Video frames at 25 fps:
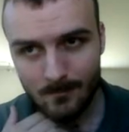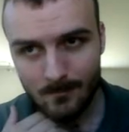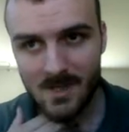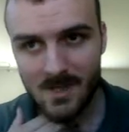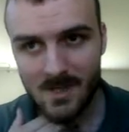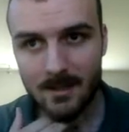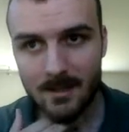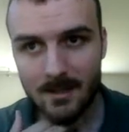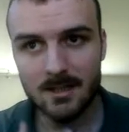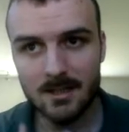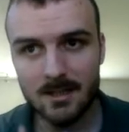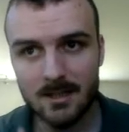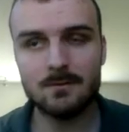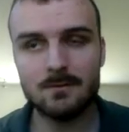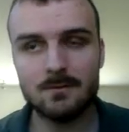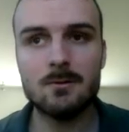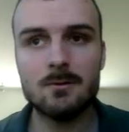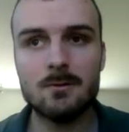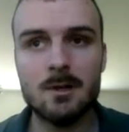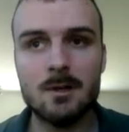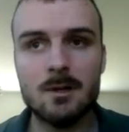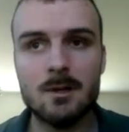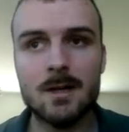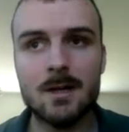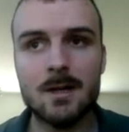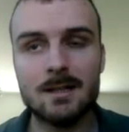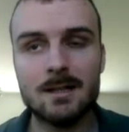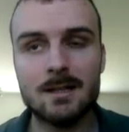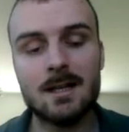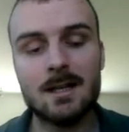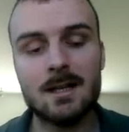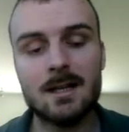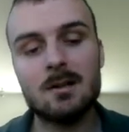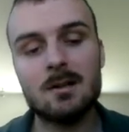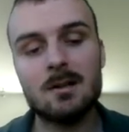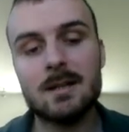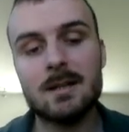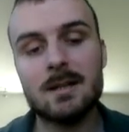And then if you go ahead and
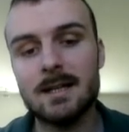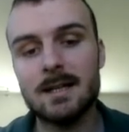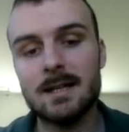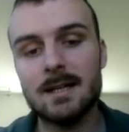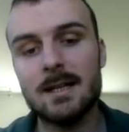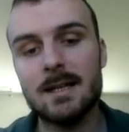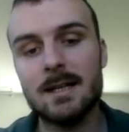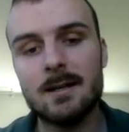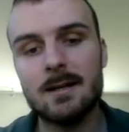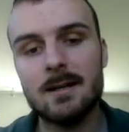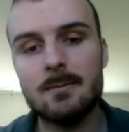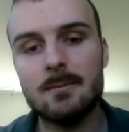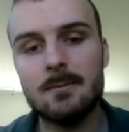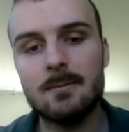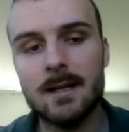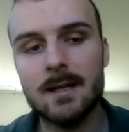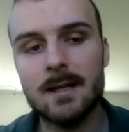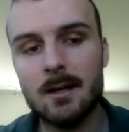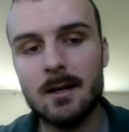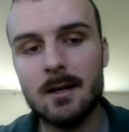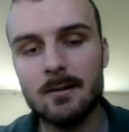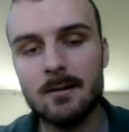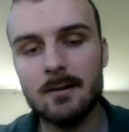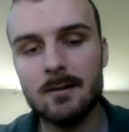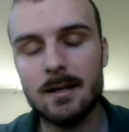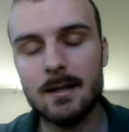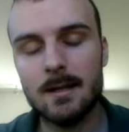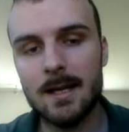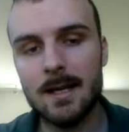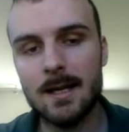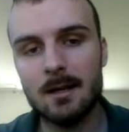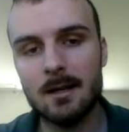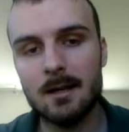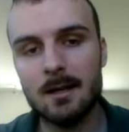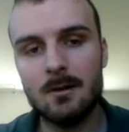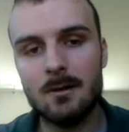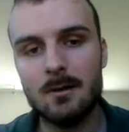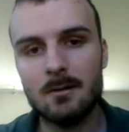take a look at the GitHub account
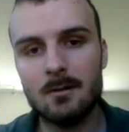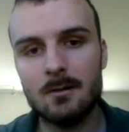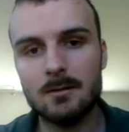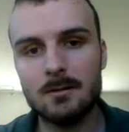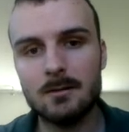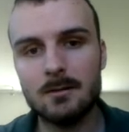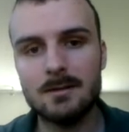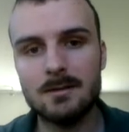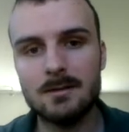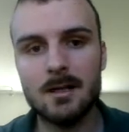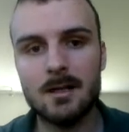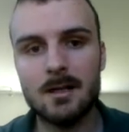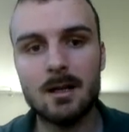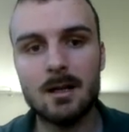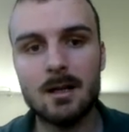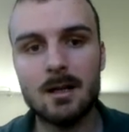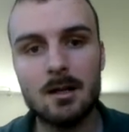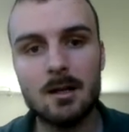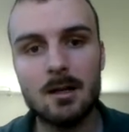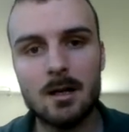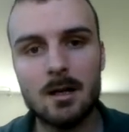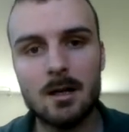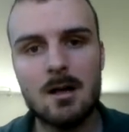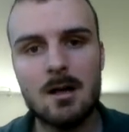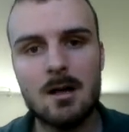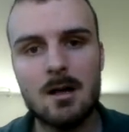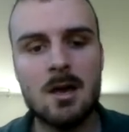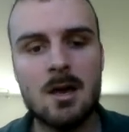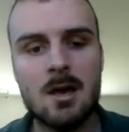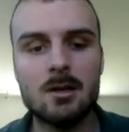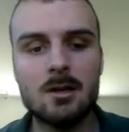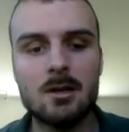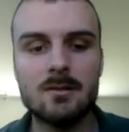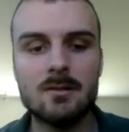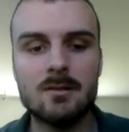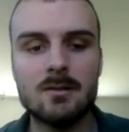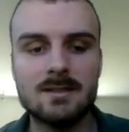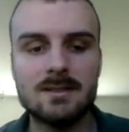that holds Galah,
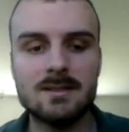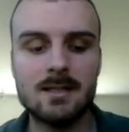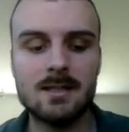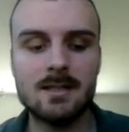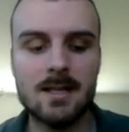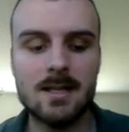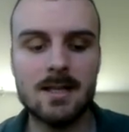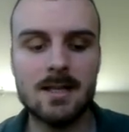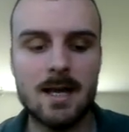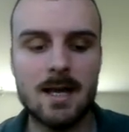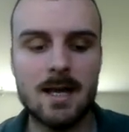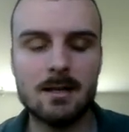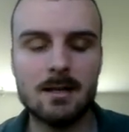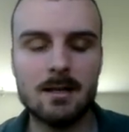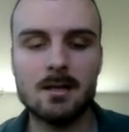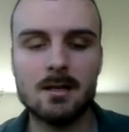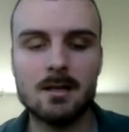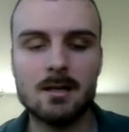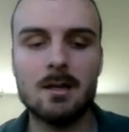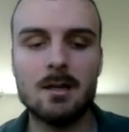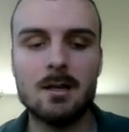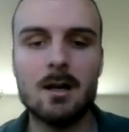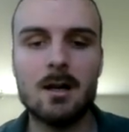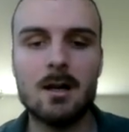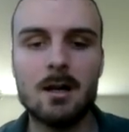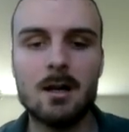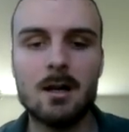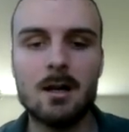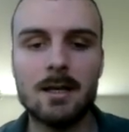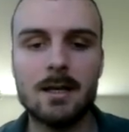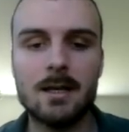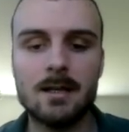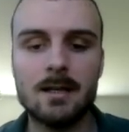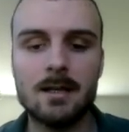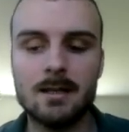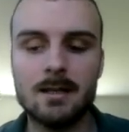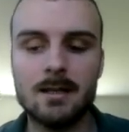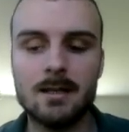you can see that Galah
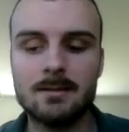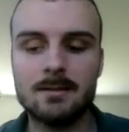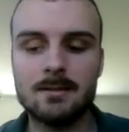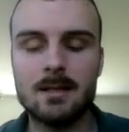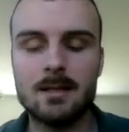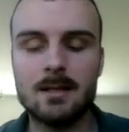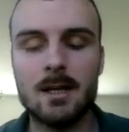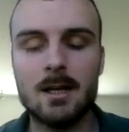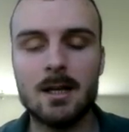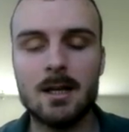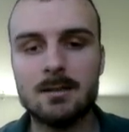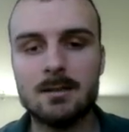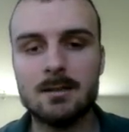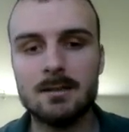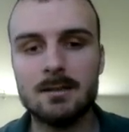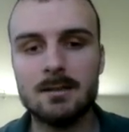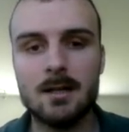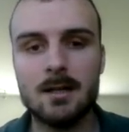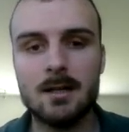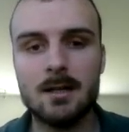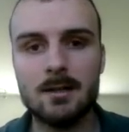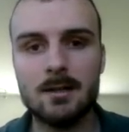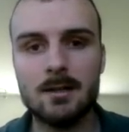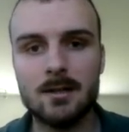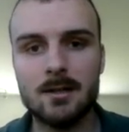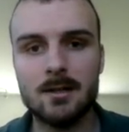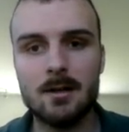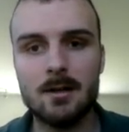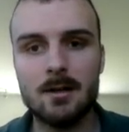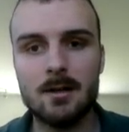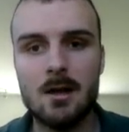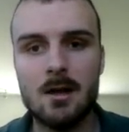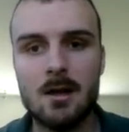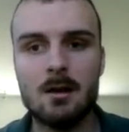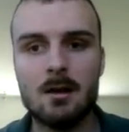is licensed under